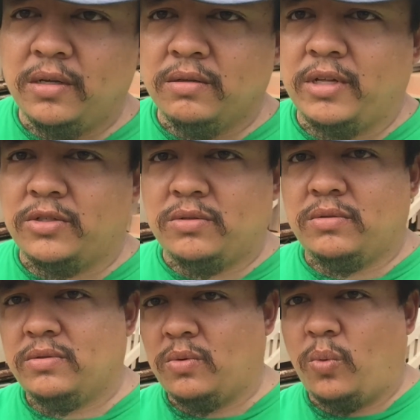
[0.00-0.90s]

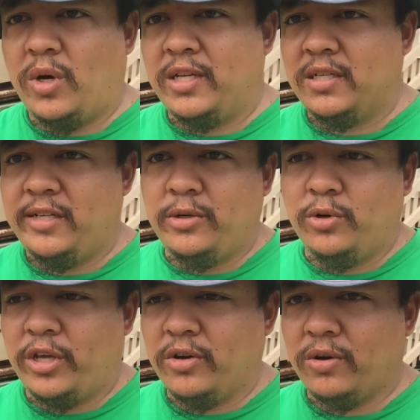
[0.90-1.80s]
That's what is legal
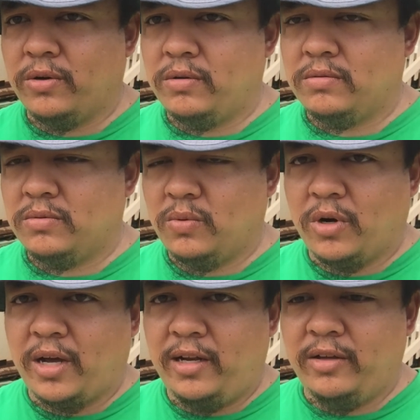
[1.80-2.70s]
here where
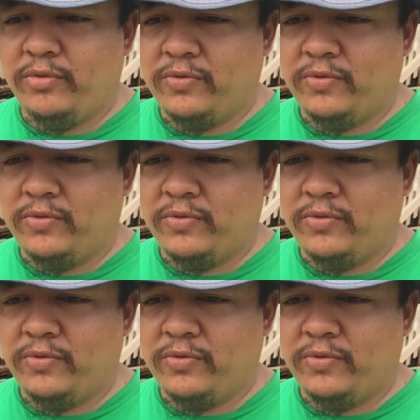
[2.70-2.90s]
I live.